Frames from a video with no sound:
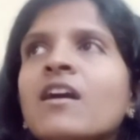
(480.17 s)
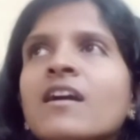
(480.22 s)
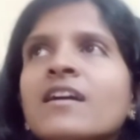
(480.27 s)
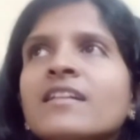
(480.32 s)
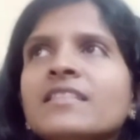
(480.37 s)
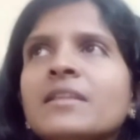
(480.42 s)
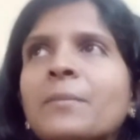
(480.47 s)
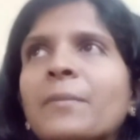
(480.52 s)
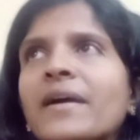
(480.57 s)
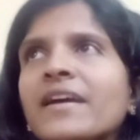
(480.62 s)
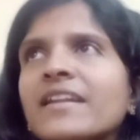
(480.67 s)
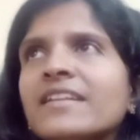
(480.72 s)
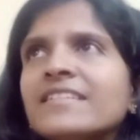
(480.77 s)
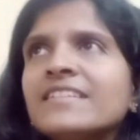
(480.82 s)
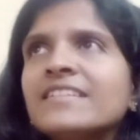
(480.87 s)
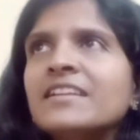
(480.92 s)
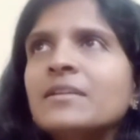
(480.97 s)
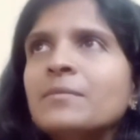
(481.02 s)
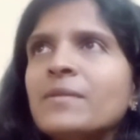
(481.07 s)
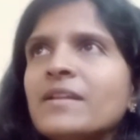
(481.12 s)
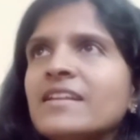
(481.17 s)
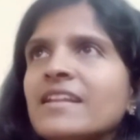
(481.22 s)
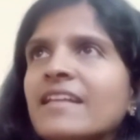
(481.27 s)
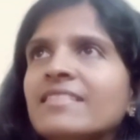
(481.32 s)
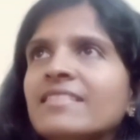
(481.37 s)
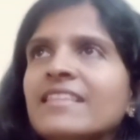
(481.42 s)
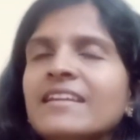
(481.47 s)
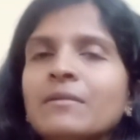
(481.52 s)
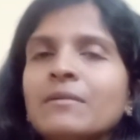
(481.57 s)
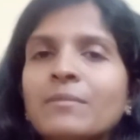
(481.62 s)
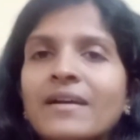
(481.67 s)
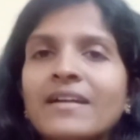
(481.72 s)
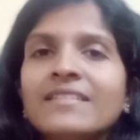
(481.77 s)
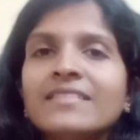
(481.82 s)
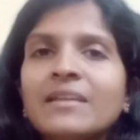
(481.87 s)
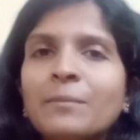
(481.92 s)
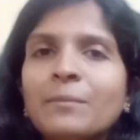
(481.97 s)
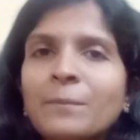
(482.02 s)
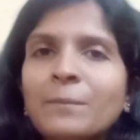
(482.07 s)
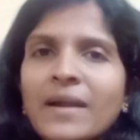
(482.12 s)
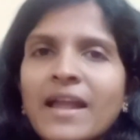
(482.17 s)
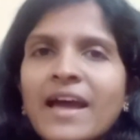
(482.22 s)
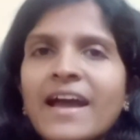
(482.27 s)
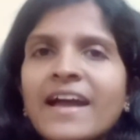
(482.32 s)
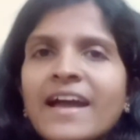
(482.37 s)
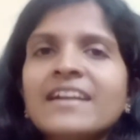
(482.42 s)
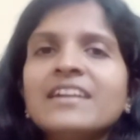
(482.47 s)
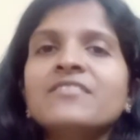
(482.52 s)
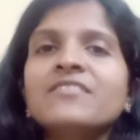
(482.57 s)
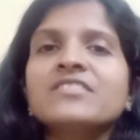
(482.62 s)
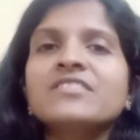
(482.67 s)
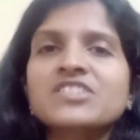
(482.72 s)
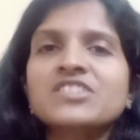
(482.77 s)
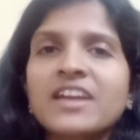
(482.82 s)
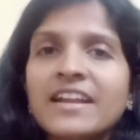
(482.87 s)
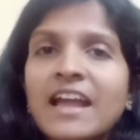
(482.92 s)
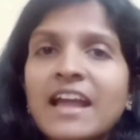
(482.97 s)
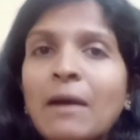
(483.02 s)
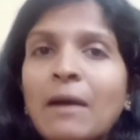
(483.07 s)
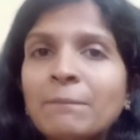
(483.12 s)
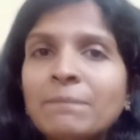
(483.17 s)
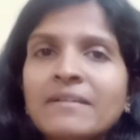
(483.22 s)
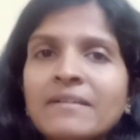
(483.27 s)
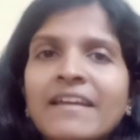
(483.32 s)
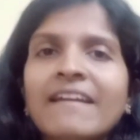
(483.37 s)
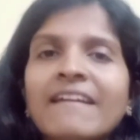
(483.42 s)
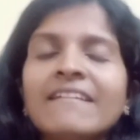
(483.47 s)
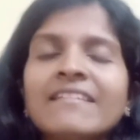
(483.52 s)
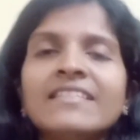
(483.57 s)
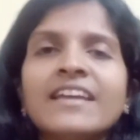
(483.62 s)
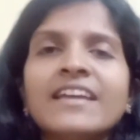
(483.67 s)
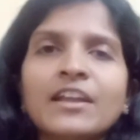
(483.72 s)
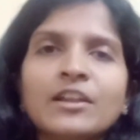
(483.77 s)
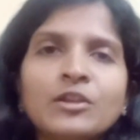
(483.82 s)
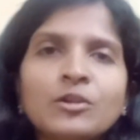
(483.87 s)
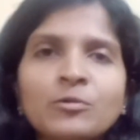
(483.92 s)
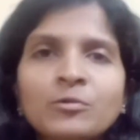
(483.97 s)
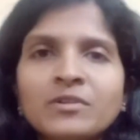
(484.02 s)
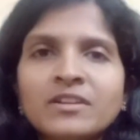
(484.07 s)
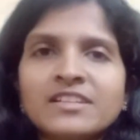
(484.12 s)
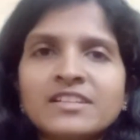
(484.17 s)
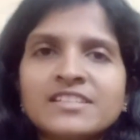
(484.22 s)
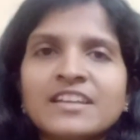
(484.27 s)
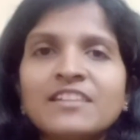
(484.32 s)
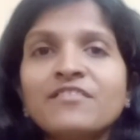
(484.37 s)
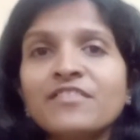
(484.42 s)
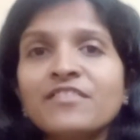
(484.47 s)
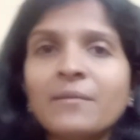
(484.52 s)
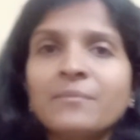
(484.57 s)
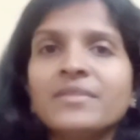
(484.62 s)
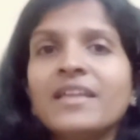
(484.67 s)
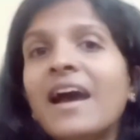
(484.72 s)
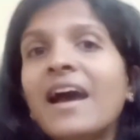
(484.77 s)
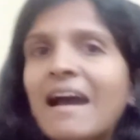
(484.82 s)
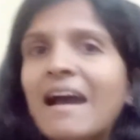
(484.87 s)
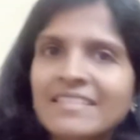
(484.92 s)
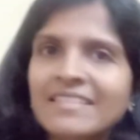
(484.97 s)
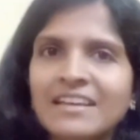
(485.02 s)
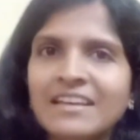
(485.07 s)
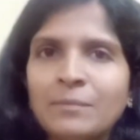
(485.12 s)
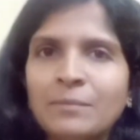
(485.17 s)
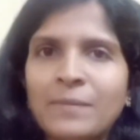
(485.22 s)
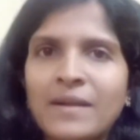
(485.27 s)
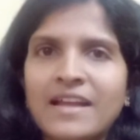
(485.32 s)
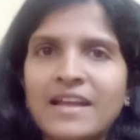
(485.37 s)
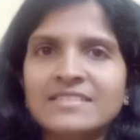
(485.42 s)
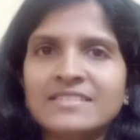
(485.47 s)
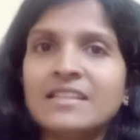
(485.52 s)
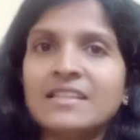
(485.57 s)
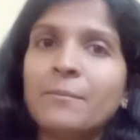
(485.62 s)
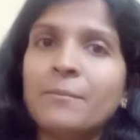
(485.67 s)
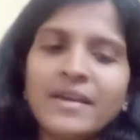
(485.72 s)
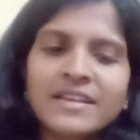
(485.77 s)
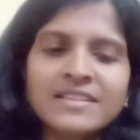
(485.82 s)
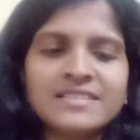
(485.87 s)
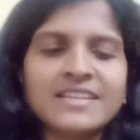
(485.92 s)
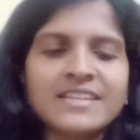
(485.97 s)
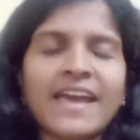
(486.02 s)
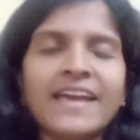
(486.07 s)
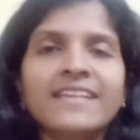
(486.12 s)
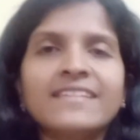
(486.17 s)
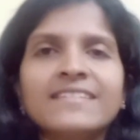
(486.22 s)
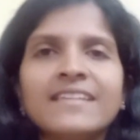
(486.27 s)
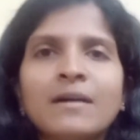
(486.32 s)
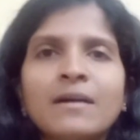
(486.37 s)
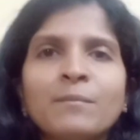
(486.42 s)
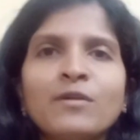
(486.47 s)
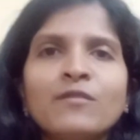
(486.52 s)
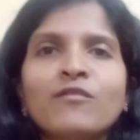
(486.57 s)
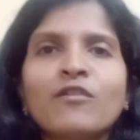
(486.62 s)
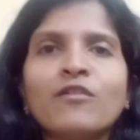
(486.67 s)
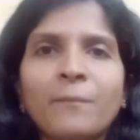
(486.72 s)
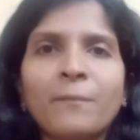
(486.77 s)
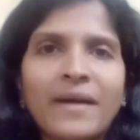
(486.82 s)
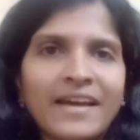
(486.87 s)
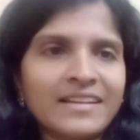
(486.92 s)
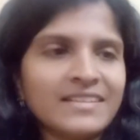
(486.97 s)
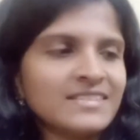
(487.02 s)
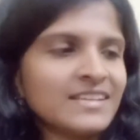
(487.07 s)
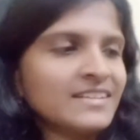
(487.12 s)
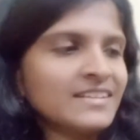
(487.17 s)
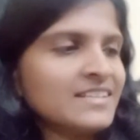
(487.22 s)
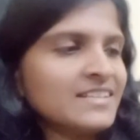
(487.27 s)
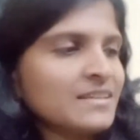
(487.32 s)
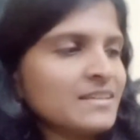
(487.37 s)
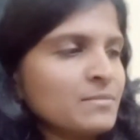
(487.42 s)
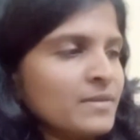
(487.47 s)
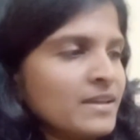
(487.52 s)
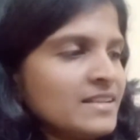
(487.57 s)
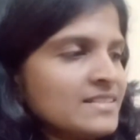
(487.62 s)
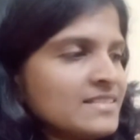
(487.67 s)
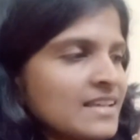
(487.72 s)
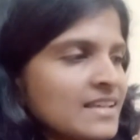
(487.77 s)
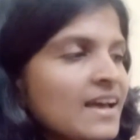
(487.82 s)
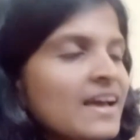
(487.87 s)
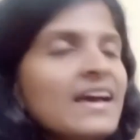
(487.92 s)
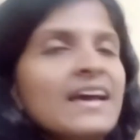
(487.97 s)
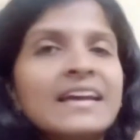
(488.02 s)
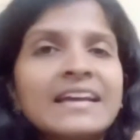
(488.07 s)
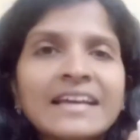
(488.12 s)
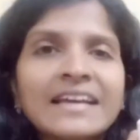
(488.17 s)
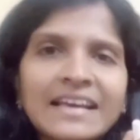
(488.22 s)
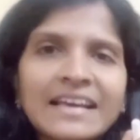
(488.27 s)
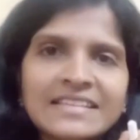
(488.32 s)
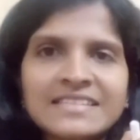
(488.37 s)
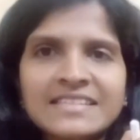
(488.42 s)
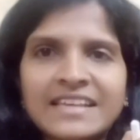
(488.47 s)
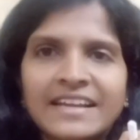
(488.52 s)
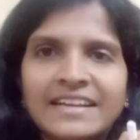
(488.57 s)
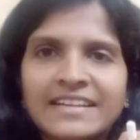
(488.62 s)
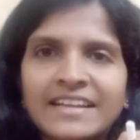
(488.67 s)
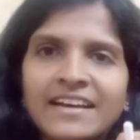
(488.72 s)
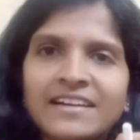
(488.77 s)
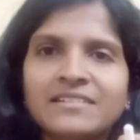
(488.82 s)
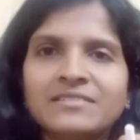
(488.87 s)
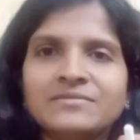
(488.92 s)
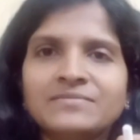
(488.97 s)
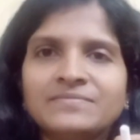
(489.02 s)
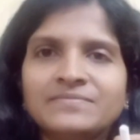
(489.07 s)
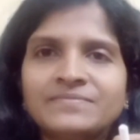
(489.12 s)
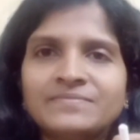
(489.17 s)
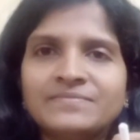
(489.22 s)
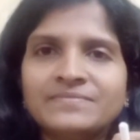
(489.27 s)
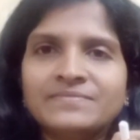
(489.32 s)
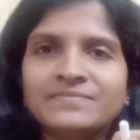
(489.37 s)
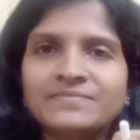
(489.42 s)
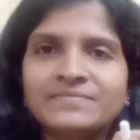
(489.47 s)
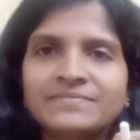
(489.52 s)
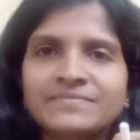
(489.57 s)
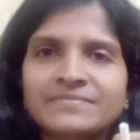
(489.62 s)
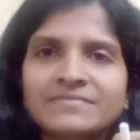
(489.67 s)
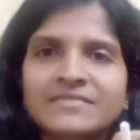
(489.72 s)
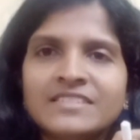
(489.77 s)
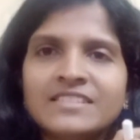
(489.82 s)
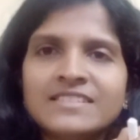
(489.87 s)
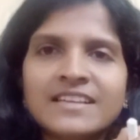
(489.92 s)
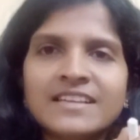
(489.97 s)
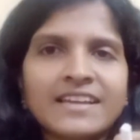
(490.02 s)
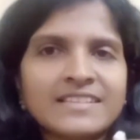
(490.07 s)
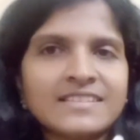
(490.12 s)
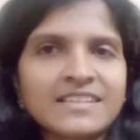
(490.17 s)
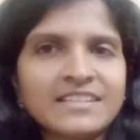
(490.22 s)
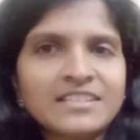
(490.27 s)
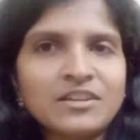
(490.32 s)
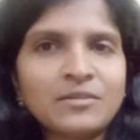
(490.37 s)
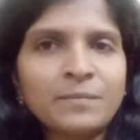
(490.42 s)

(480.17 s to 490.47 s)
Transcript: The parasitic plant nothing but the plant which can obtain their nutrition from the other plants. The best example for parasitic means cascata. This is the cascata